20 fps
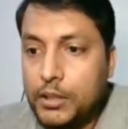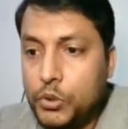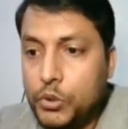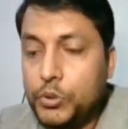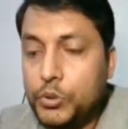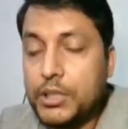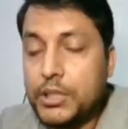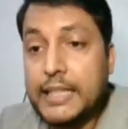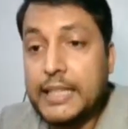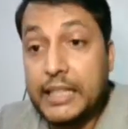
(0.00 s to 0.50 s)

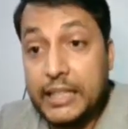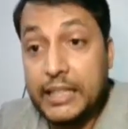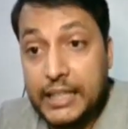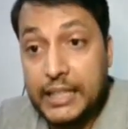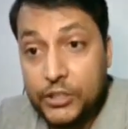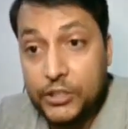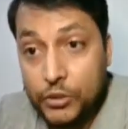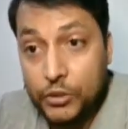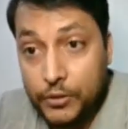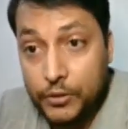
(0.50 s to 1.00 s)
the
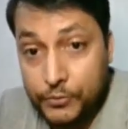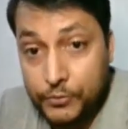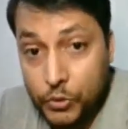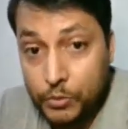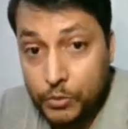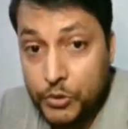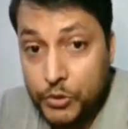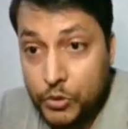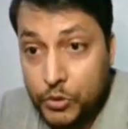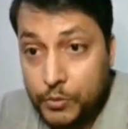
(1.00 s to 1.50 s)
segregation of
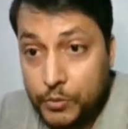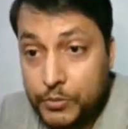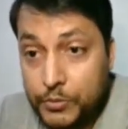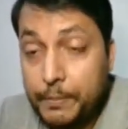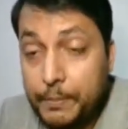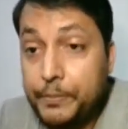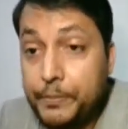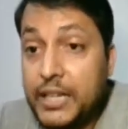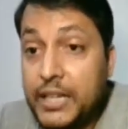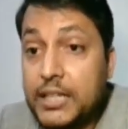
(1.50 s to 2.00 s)
chromosomes.
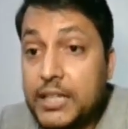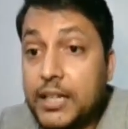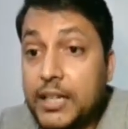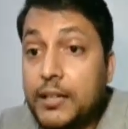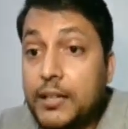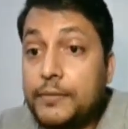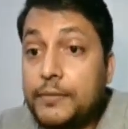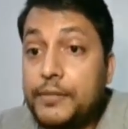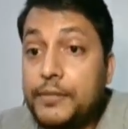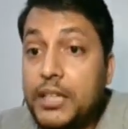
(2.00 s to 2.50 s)

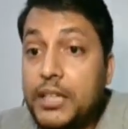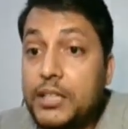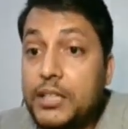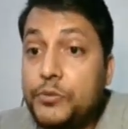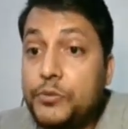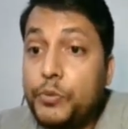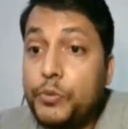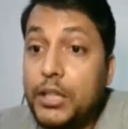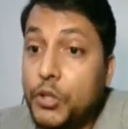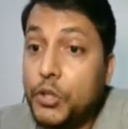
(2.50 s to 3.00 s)
Metaphase
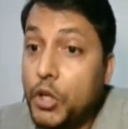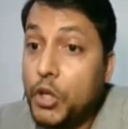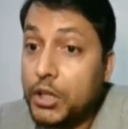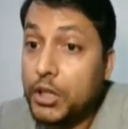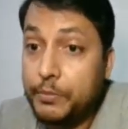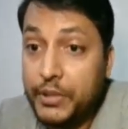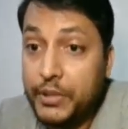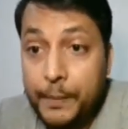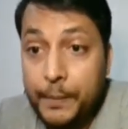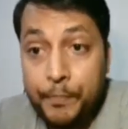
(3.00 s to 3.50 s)
will not
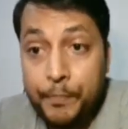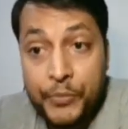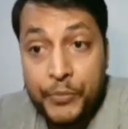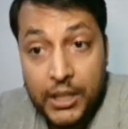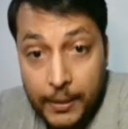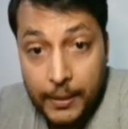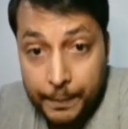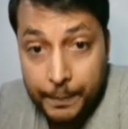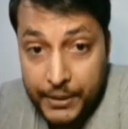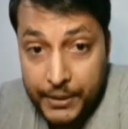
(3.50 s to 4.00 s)
be
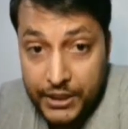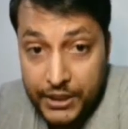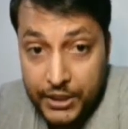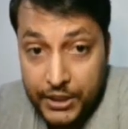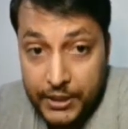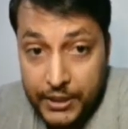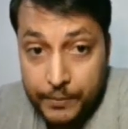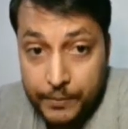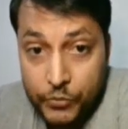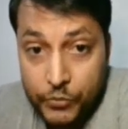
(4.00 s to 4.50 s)
completed,
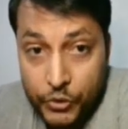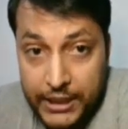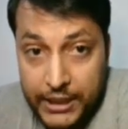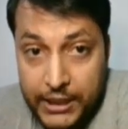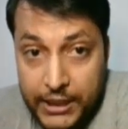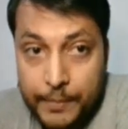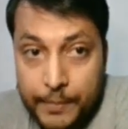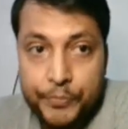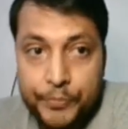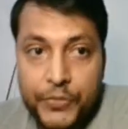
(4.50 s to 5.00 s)
right?
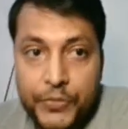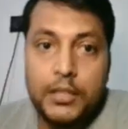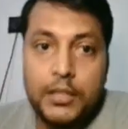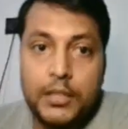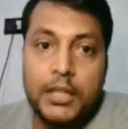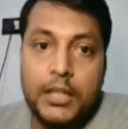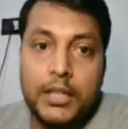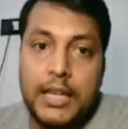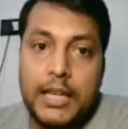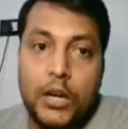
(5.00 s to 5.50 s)

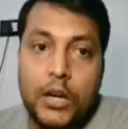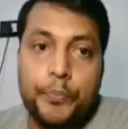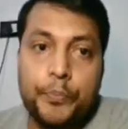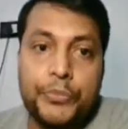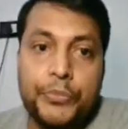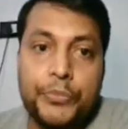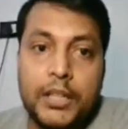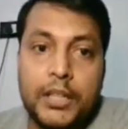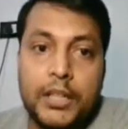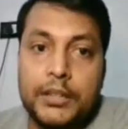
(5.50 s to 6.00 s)
Now
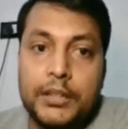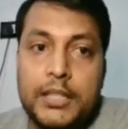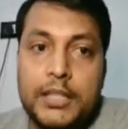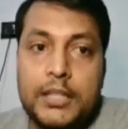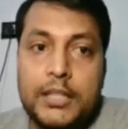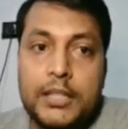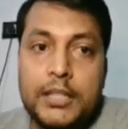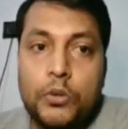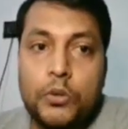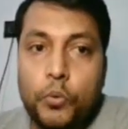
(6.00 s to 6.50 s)

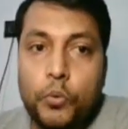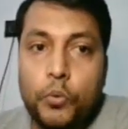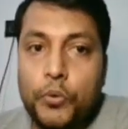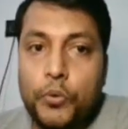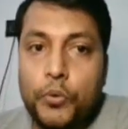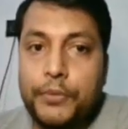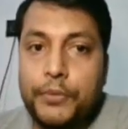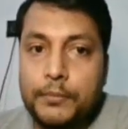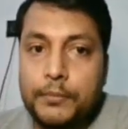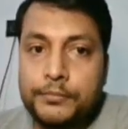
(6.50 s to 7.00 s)
this
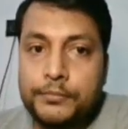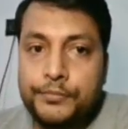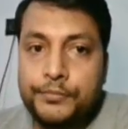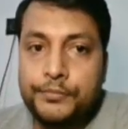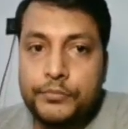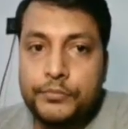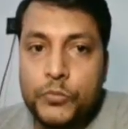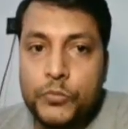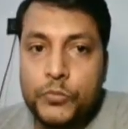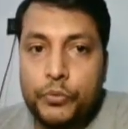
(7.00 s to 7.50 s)

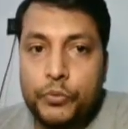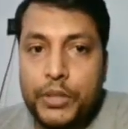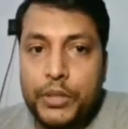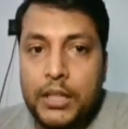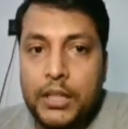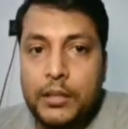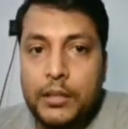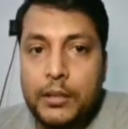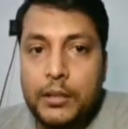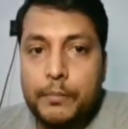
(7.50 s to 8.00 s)
ovum
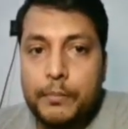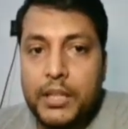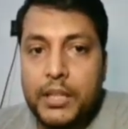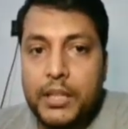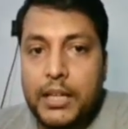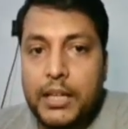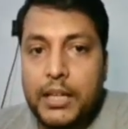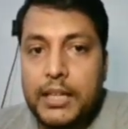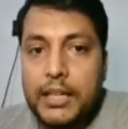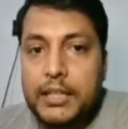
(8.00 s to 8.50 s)
will
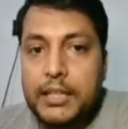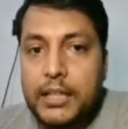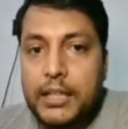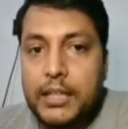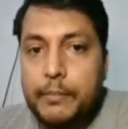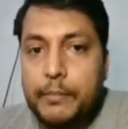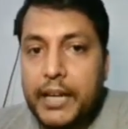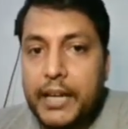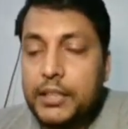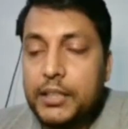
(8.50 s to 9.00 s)
be
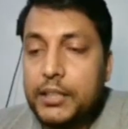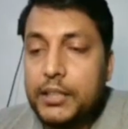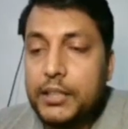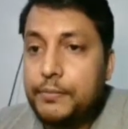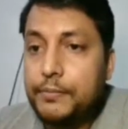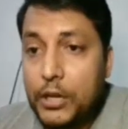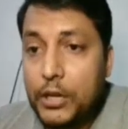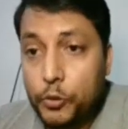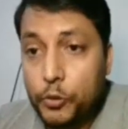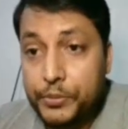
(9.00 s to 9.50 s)
collected by
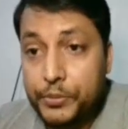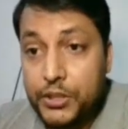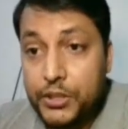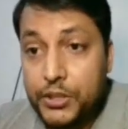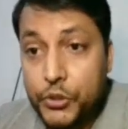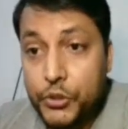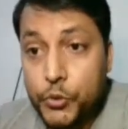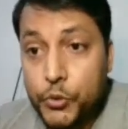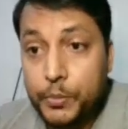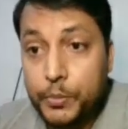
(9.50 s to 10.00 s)
the
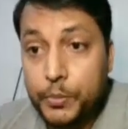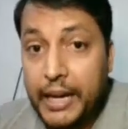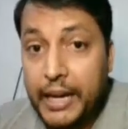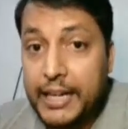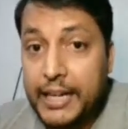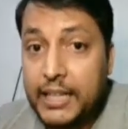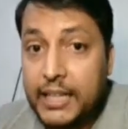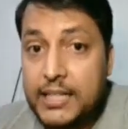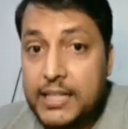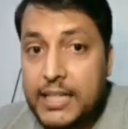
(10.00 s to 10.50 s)
fallopian tube,
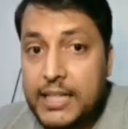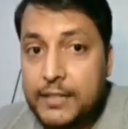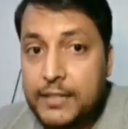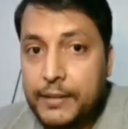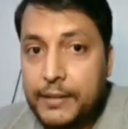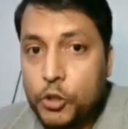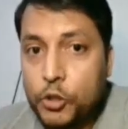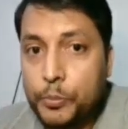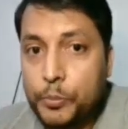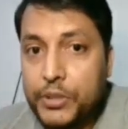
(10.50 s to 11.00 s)
and
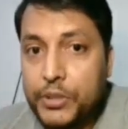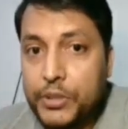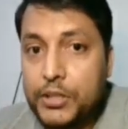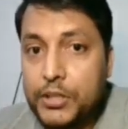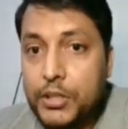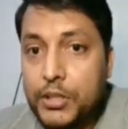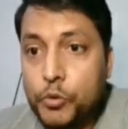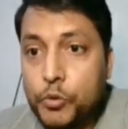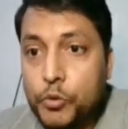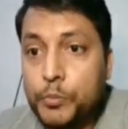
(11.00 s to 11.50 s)
inside
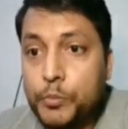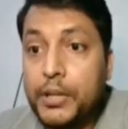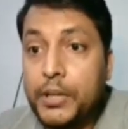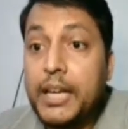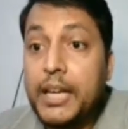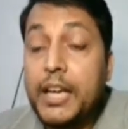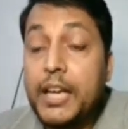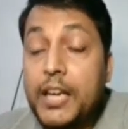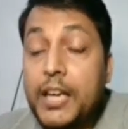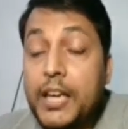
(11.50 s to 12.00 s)
fallopian tube,
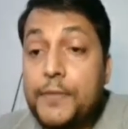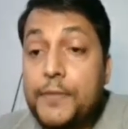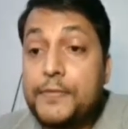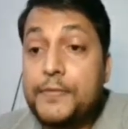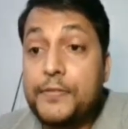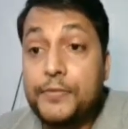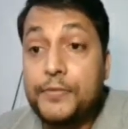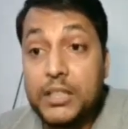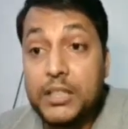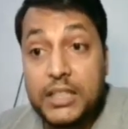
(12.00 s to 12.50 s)
if
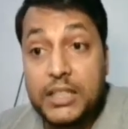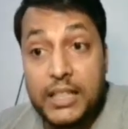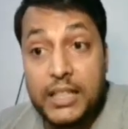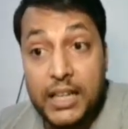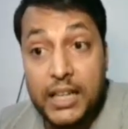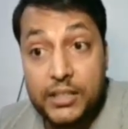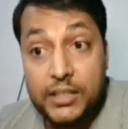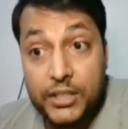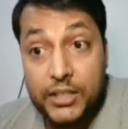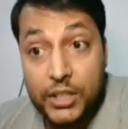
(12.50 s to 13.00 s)

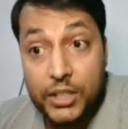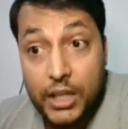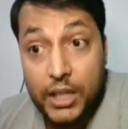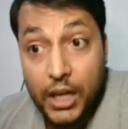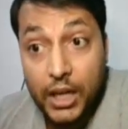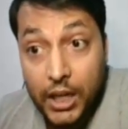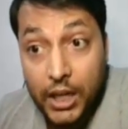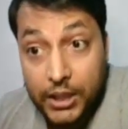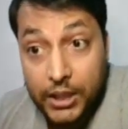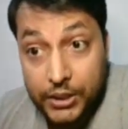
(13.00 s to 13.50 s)

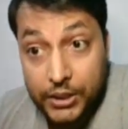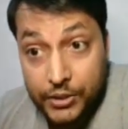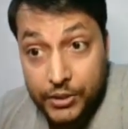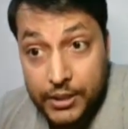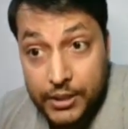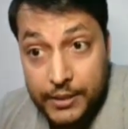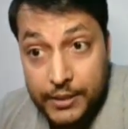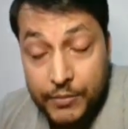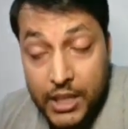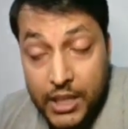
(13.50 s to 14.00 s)
fertilization
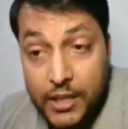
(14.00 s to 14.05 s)
occurs,